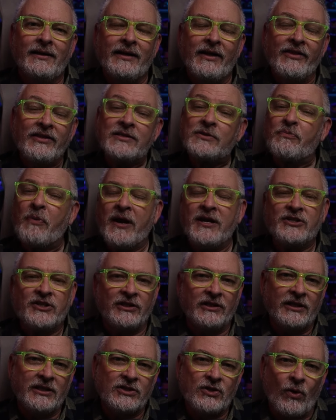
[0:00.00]
Now, this is
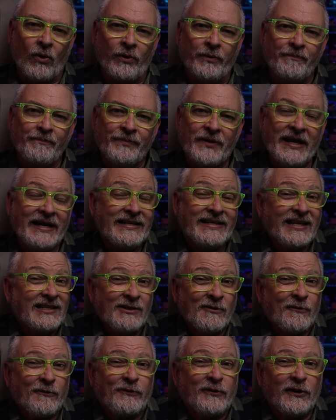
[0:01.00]
patiently told, and it
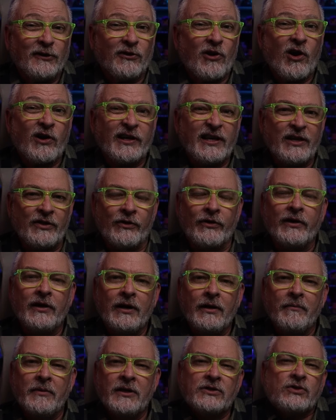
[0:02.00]
doesn't feel long either.
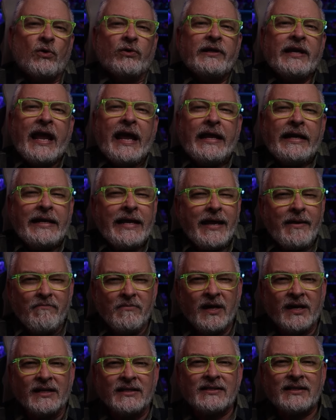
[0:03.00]
And it's only 88
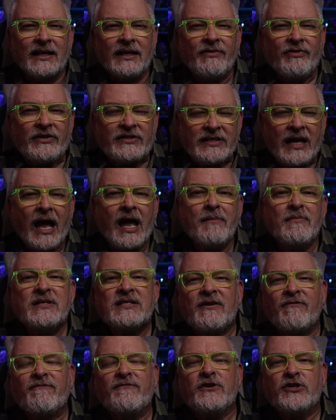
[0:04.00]
minutes, and the time
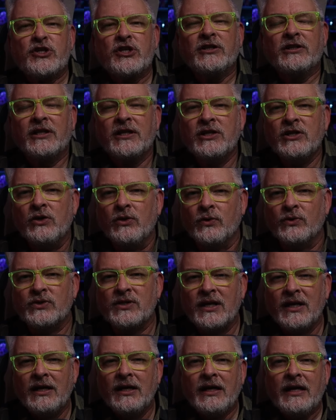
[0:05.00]
is efficiently
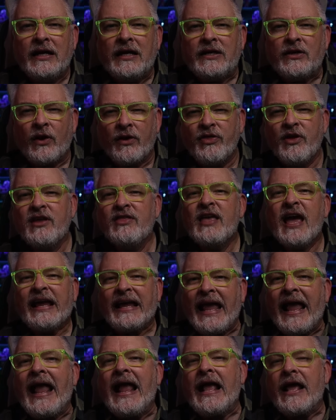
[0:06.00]
used. Now, I think that
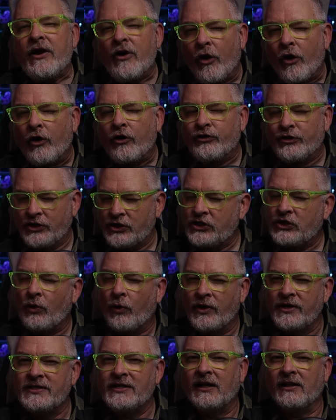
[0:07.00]
can hurt the
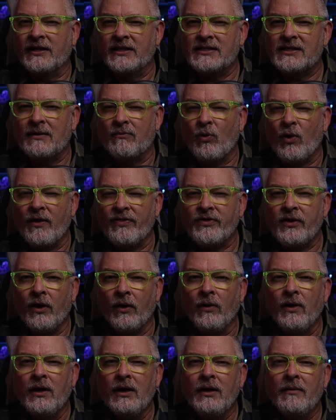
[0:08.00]
storytelling somewhat,
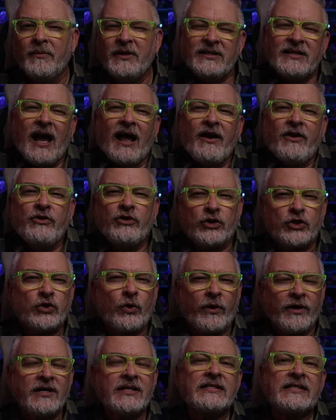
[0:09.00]
though. I mean, not in the
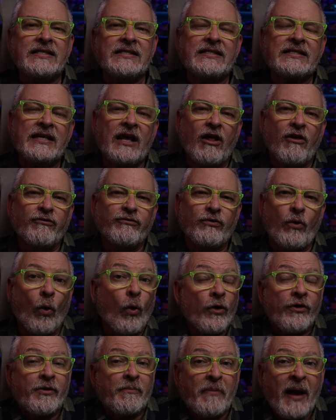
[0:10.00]
shortness itself
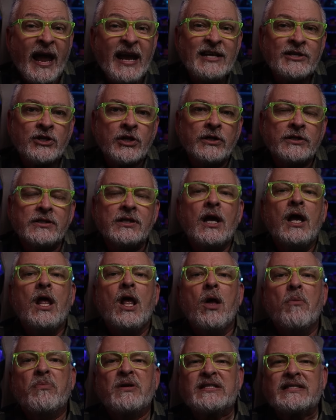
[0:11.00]
or the patience,
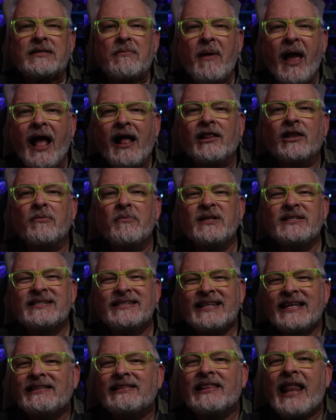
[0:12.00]
but some elements,
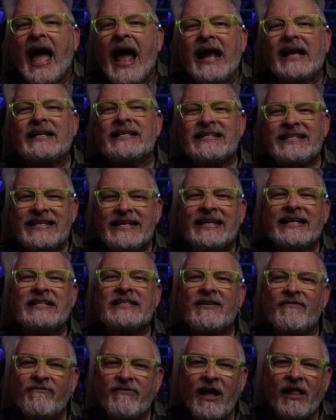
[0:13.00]
they lack
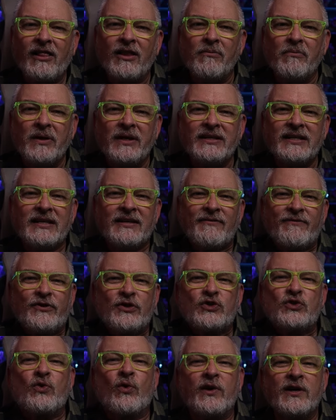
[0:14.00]
needed development if
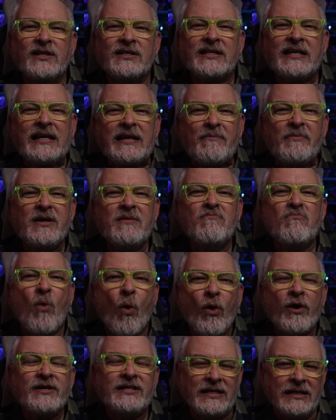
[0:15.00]
the story is going to be
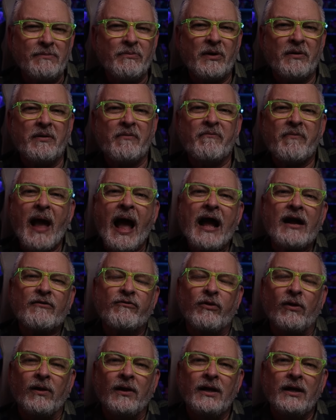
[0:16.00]
more deep and
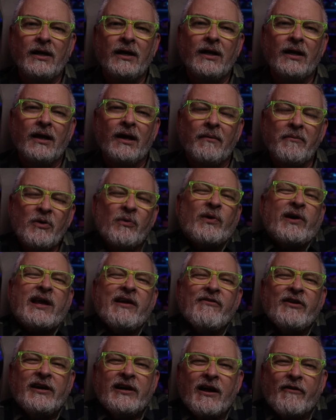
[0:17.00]
impactful. I mean, we're
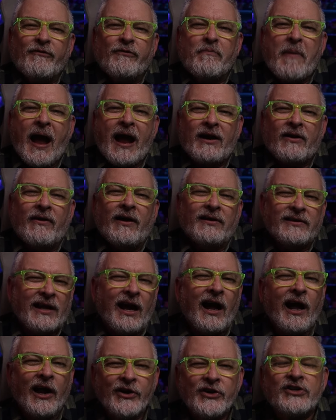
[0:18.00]
given enough background
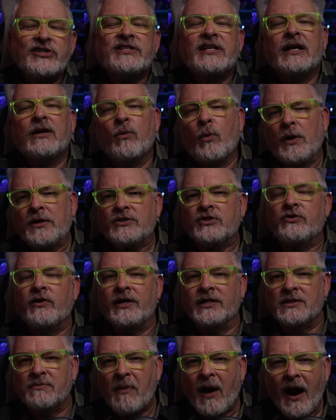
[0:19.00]
to understand what's
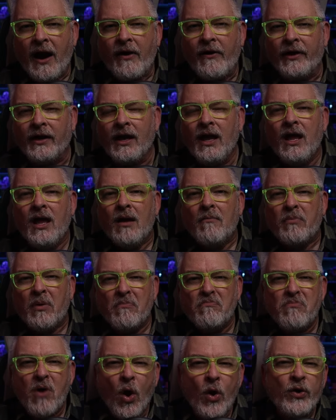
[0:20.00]
transpiring,
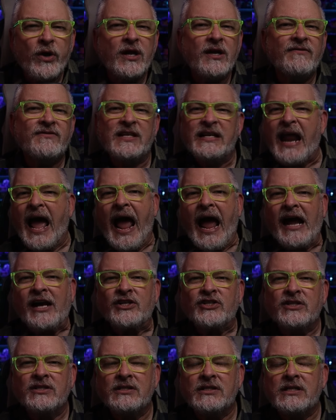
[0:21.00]
but motives and
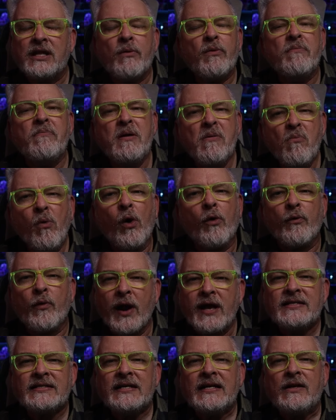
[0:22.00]
actions, they would be more
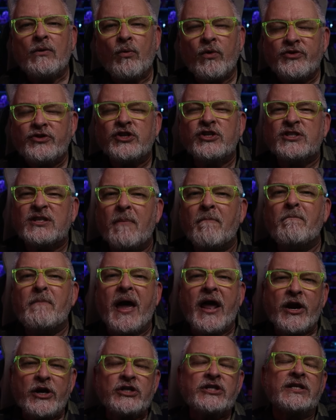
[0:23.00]
resonant with just a
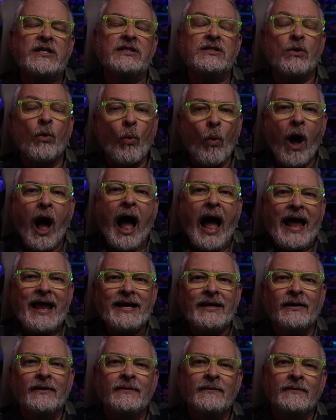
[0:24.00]
better sense of why.